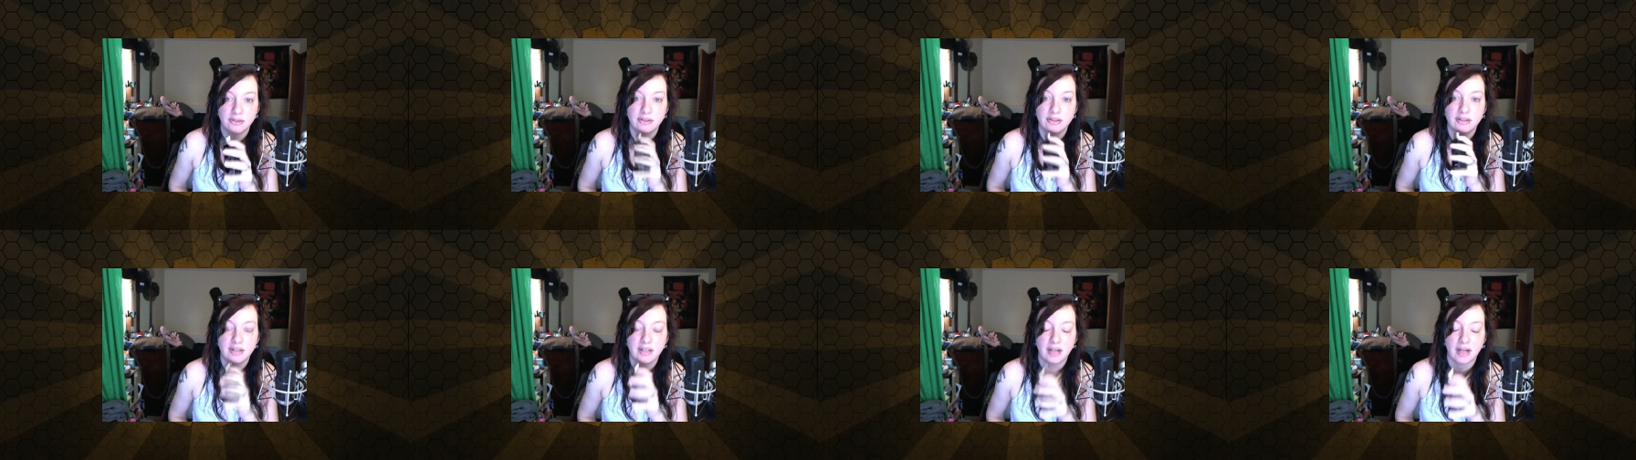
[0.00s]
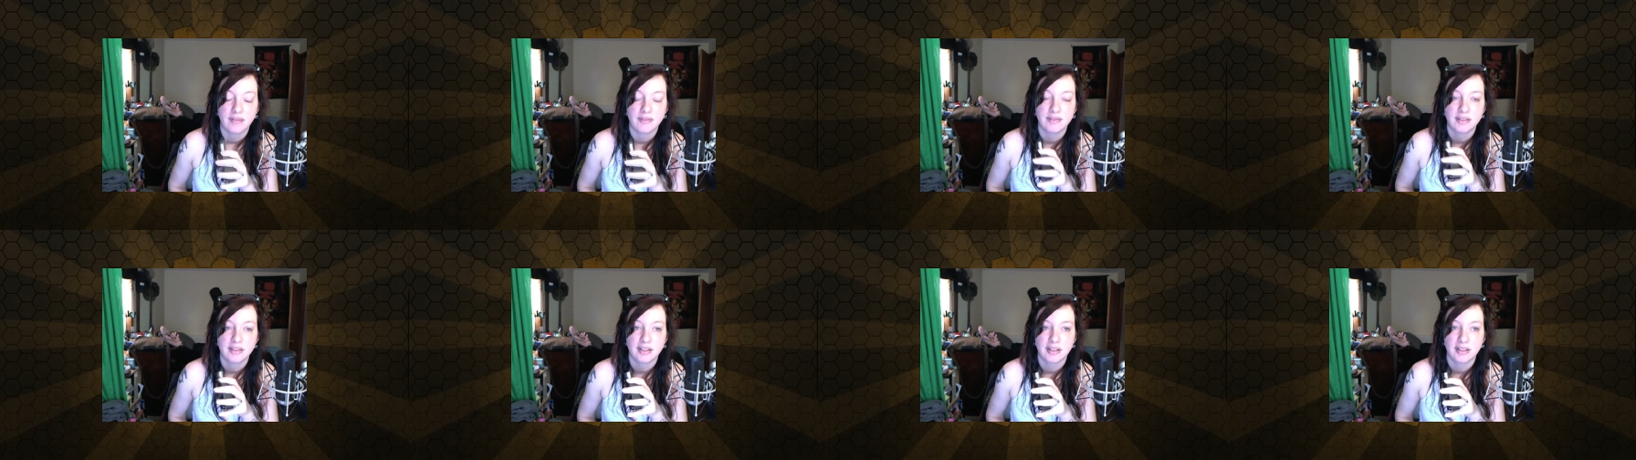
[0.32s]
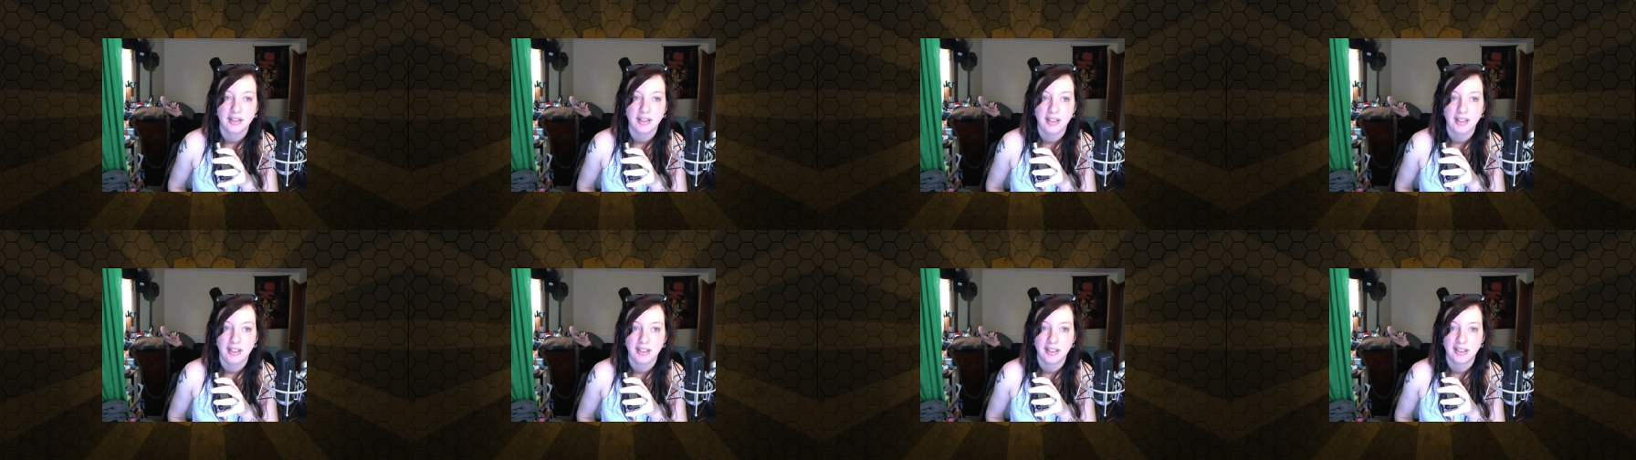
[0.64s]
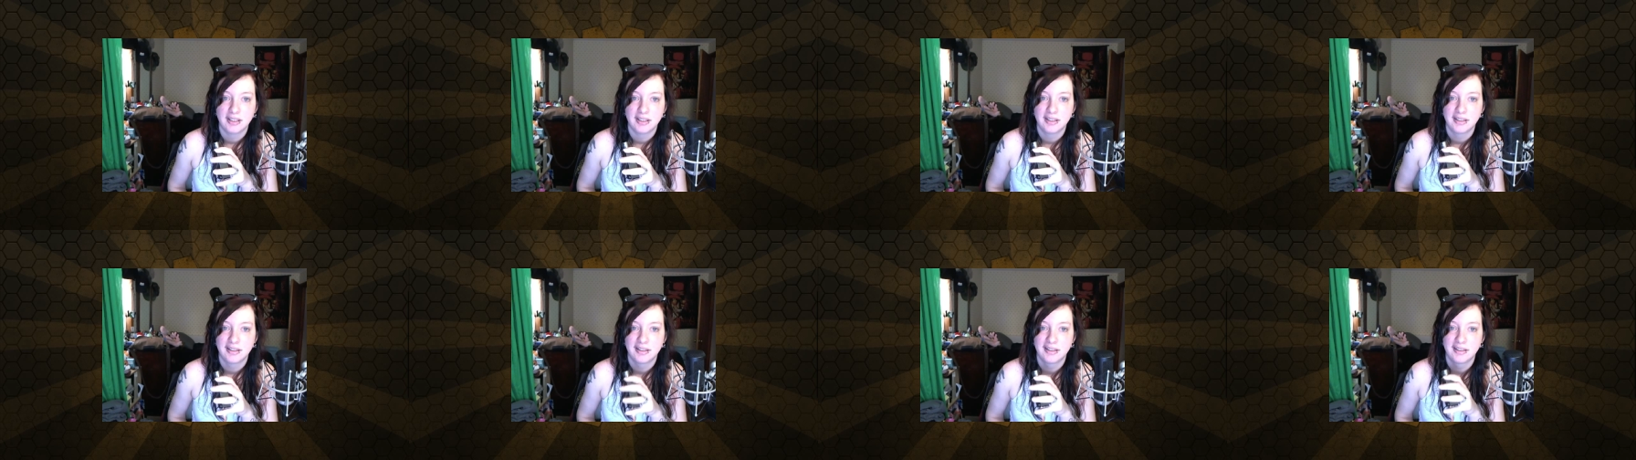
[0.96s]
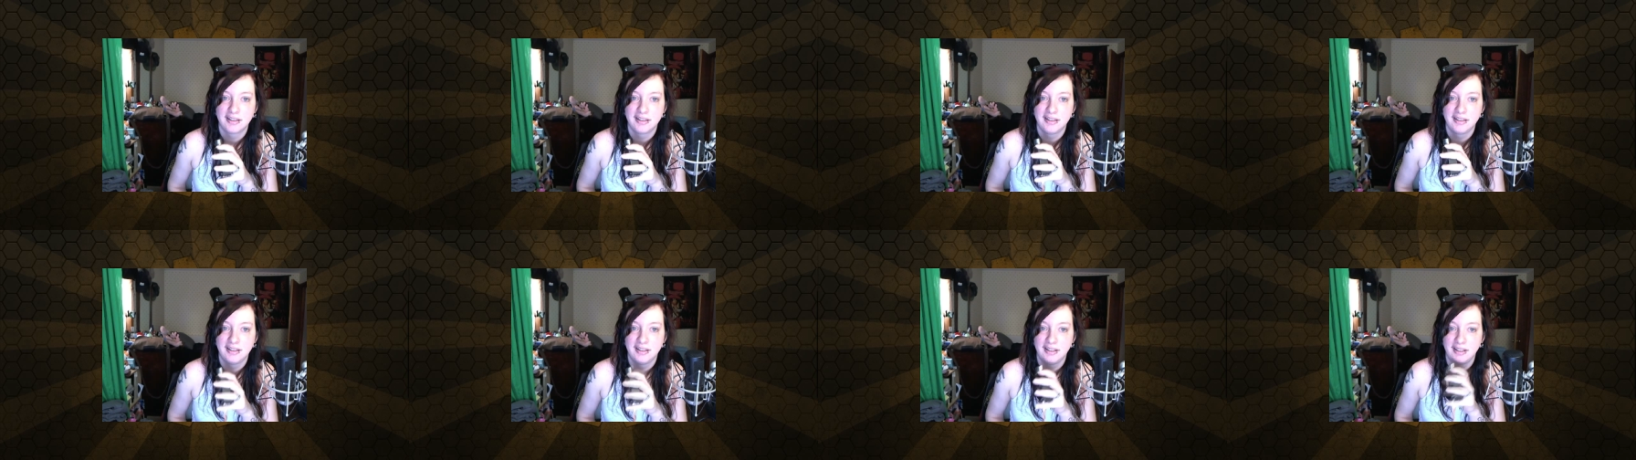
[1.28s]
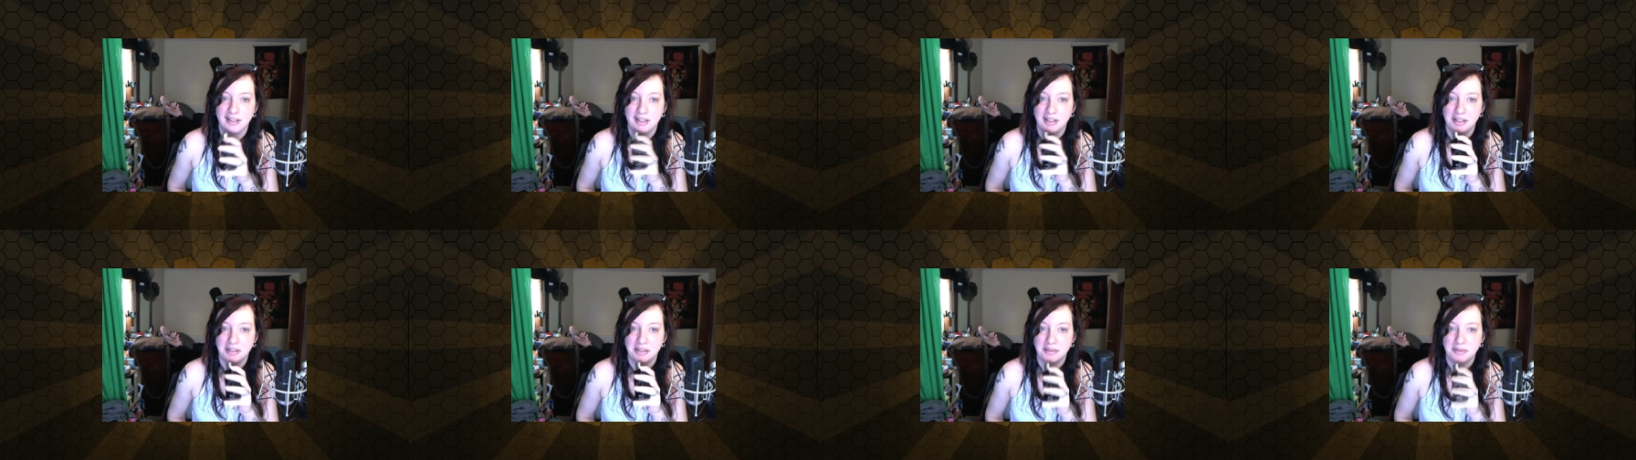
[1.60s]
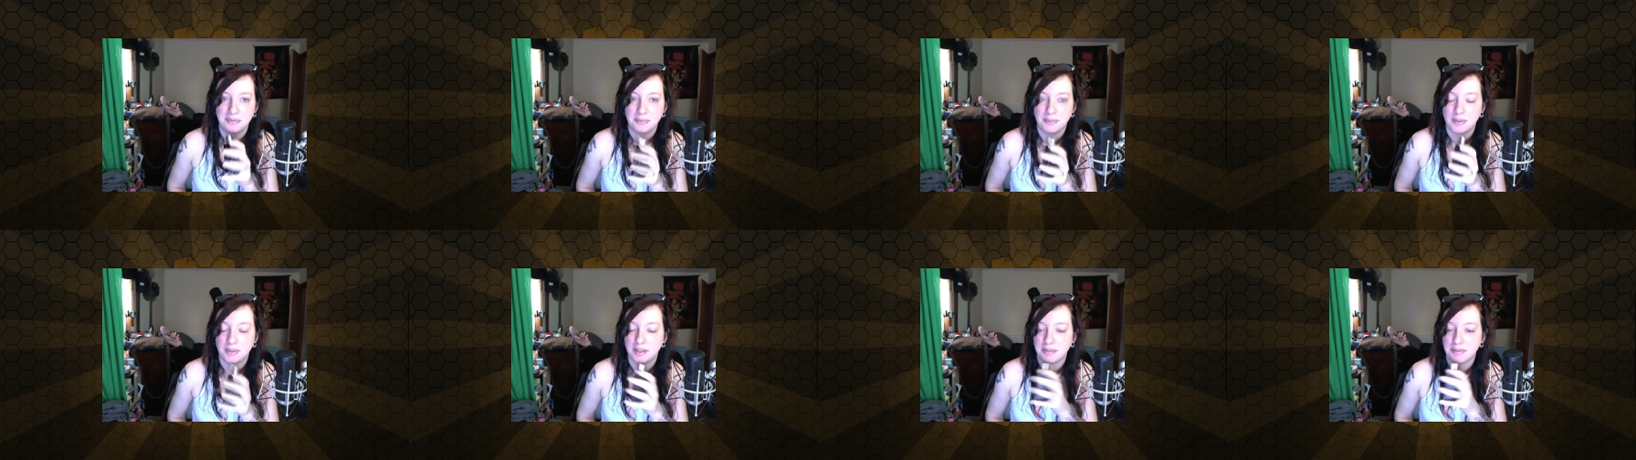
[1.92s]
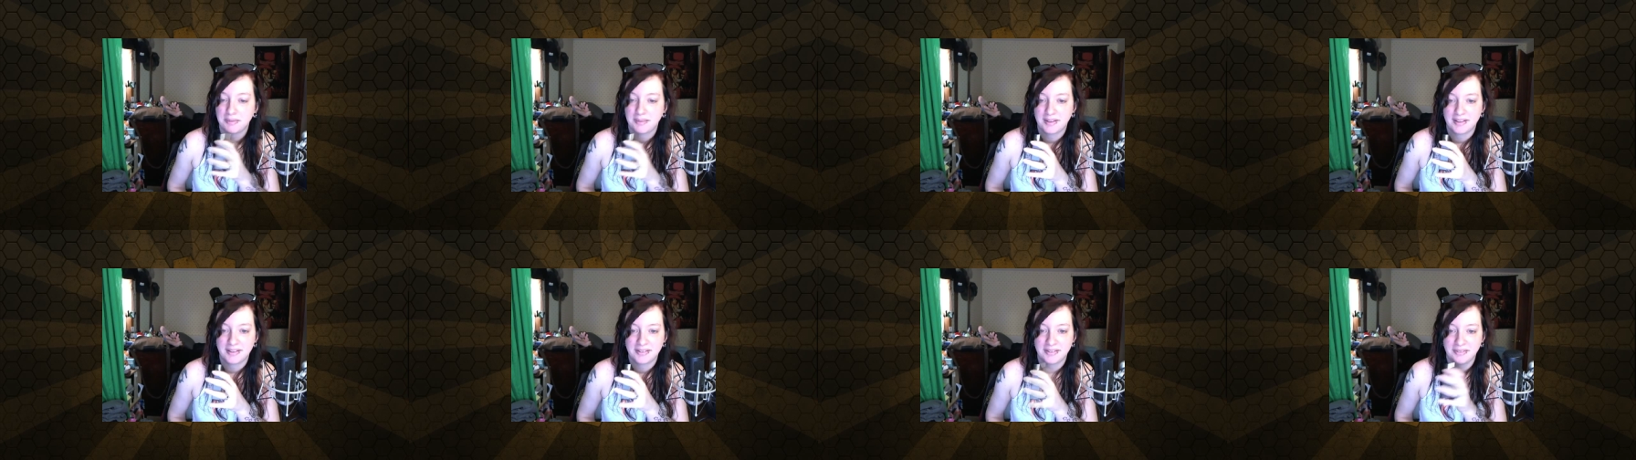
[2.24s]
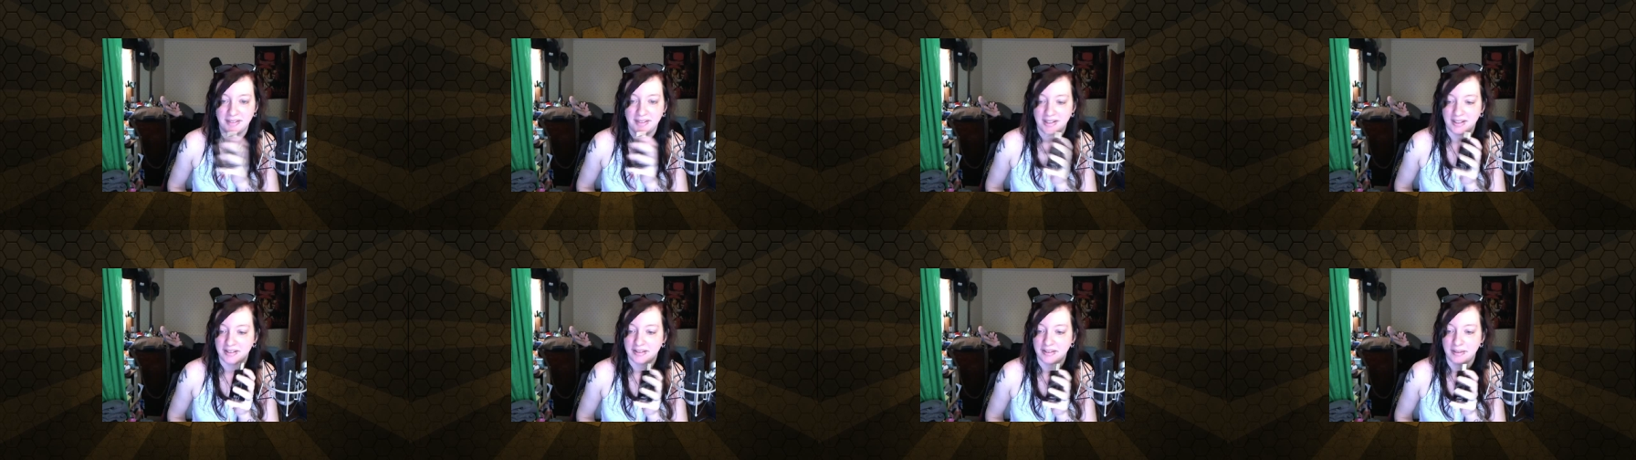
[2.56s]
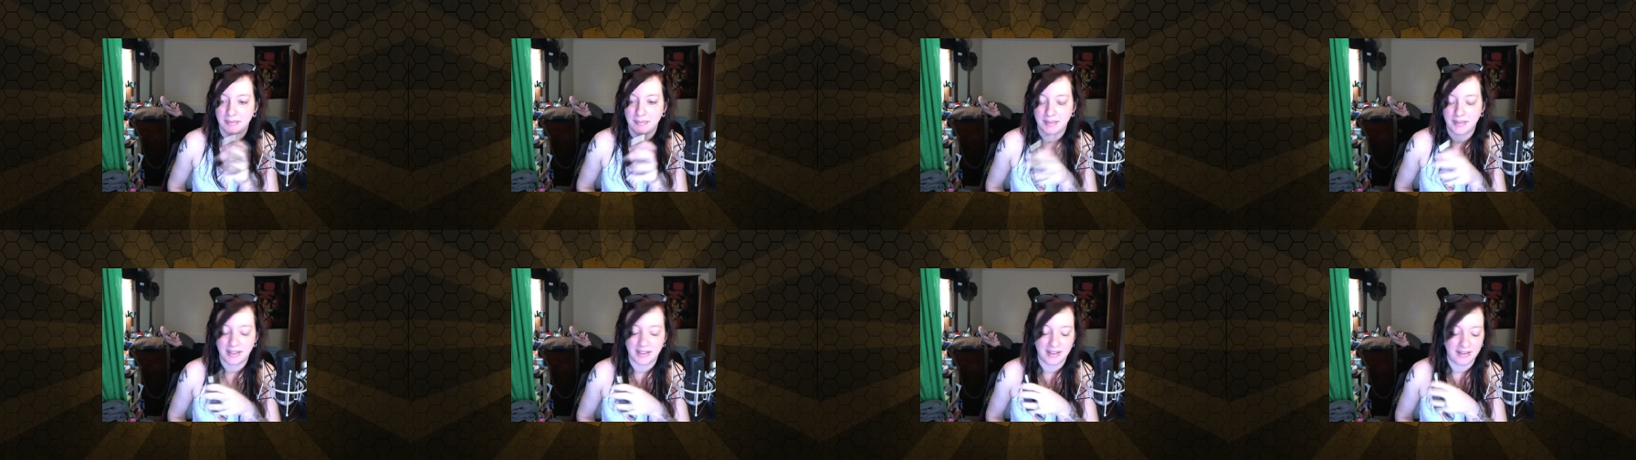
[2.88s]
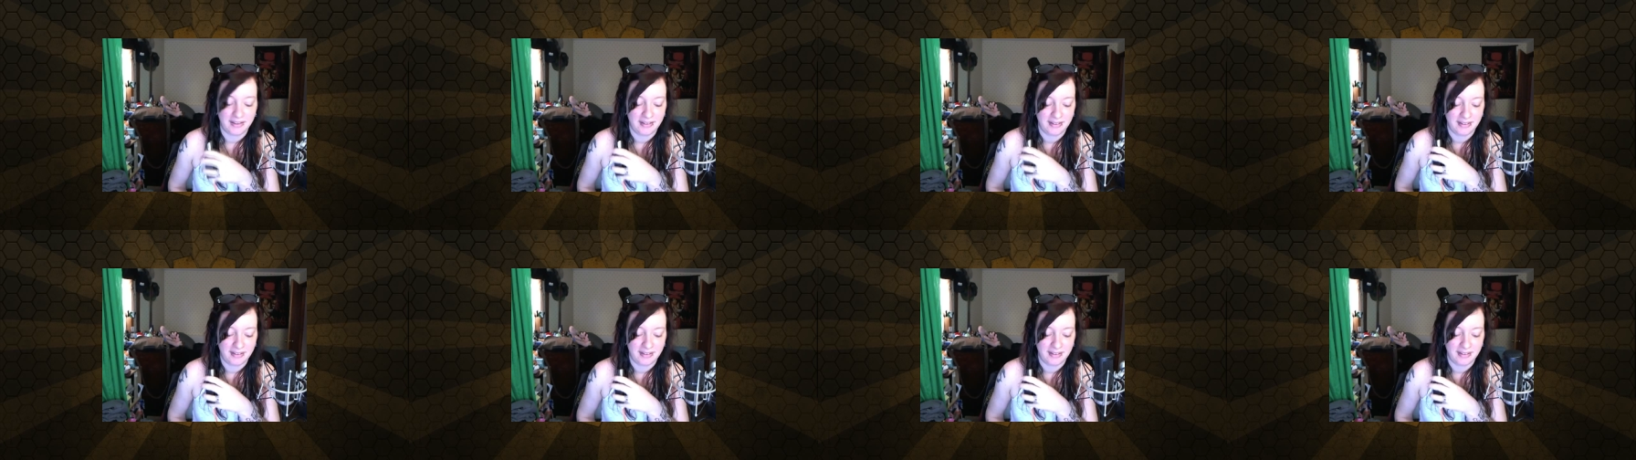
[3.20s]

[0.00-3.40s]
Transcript: definitely watermelon right off the bat.